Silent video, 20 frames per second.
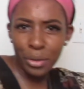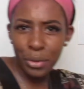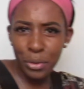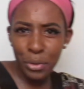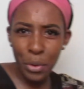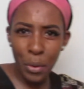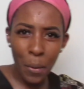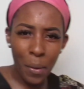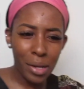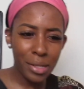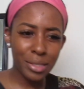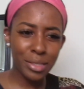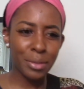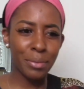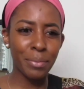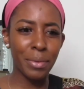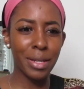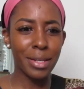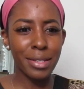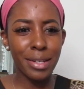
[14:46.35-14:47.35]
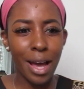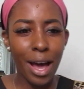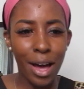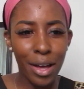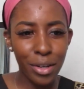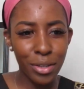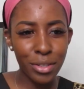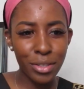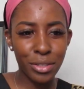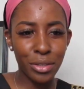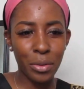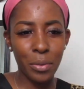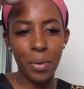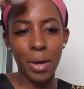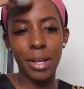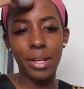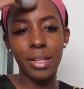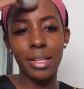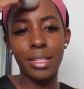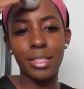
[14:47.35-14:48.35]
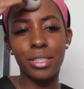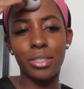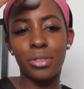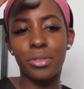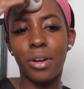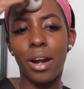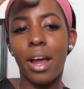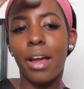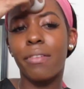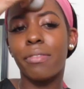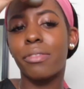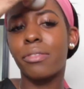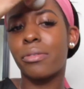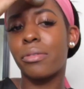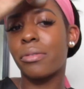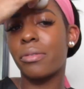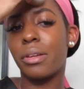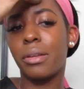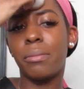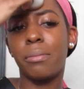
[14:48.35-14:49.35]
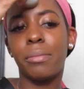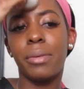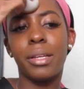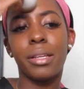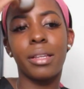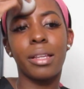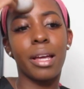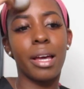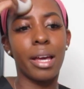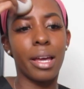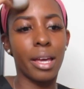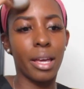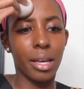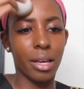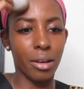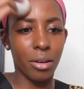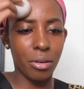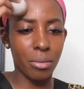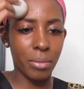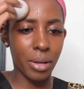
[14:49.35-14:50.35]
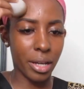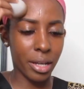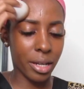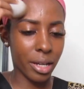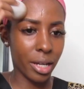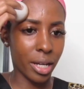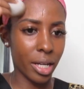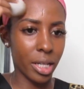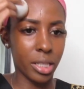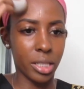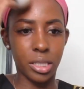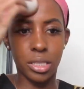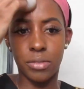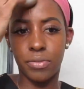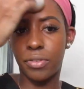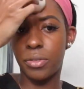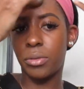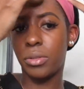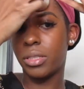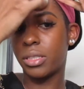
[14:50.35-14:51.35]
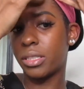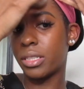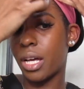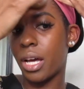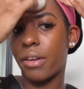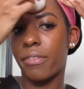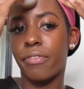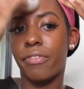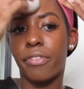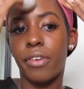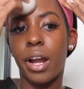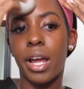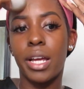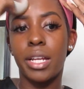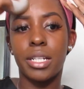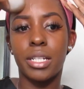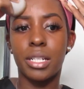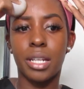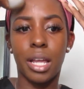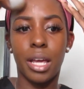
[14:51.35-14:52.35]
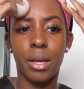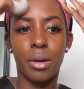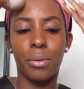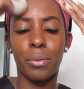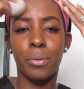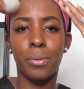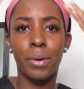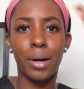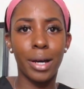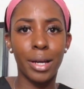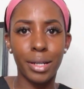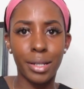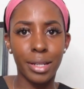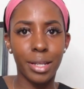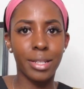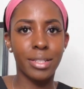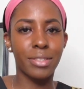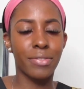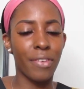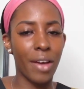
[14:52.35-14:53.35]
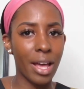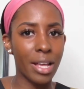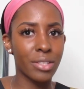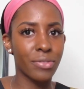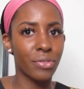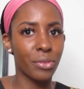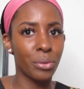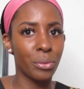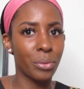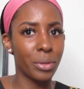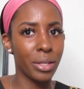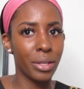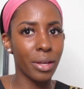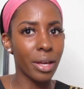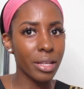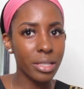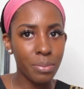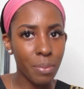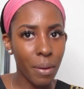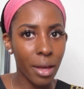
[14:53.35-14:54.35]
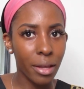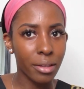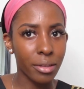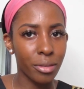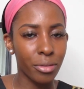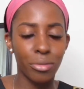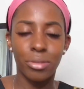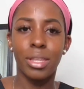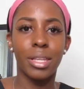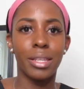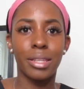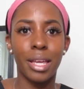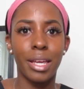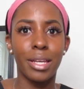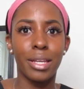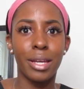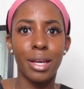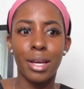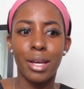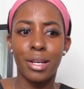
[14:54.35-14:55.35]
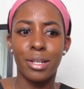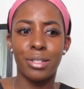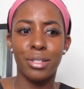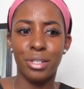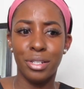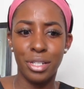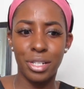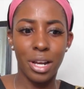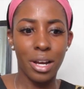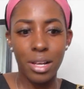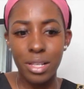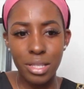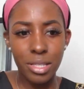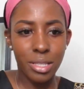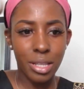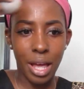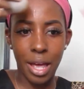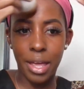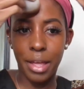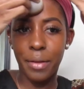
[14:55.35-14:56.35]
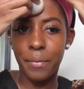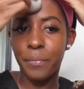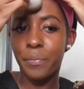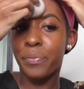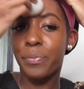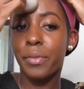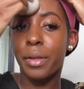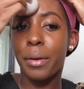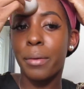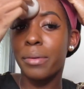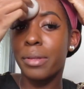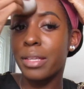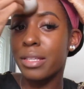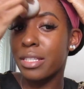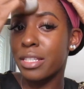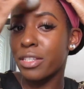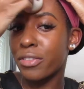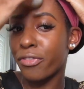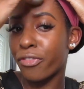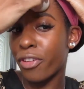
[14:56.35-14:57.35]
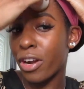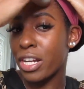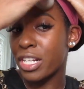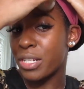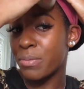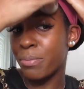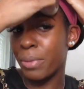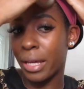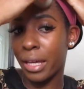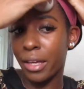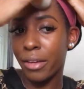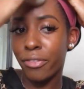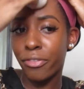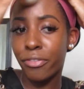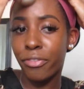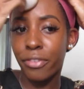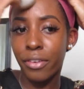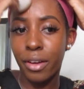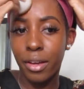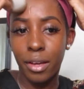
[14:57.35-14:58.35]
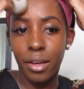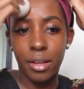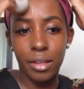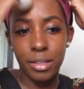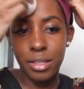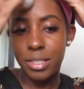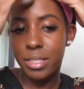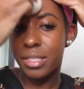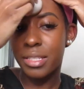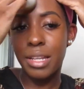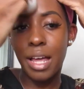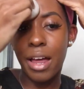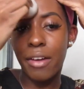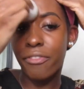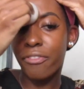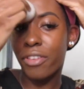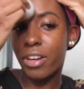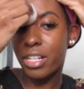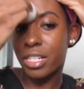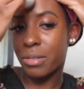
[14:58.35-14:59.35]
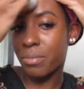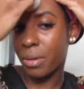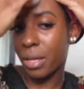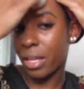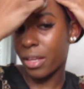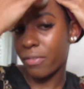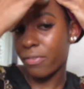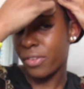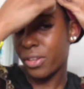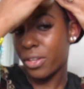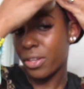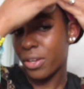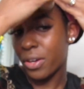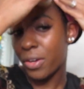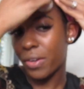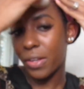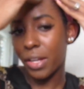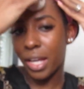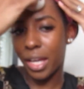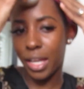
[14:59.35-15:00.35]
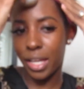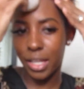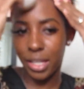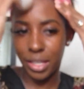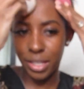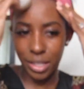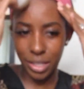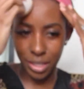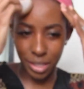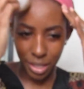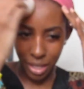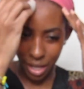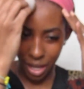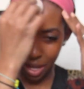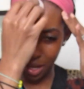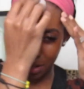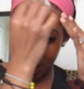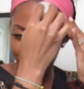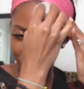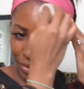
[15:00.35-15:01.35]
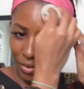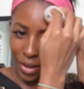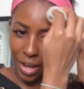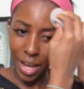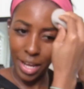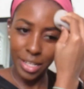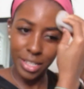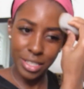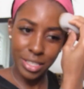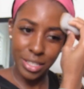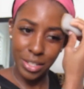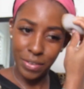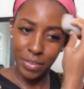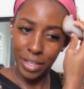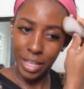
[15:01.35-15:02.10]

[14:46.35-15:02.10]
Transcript: going to McDonald's or Wendy's drive-thru and be like, oh my god, this food is not fresh. Like, what? It's fast food. What do you expect? You think they just like, this is fresh beef? This is not fresh beef, you know? Like, I don't know. I just don't